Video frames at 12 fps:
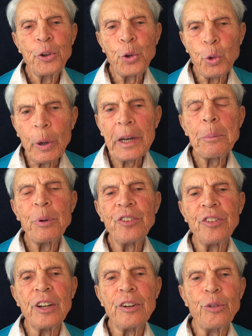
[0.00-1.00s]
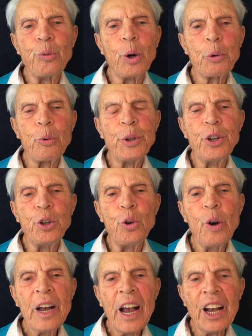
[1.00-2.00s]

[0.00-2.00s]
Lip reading: 20% of what we do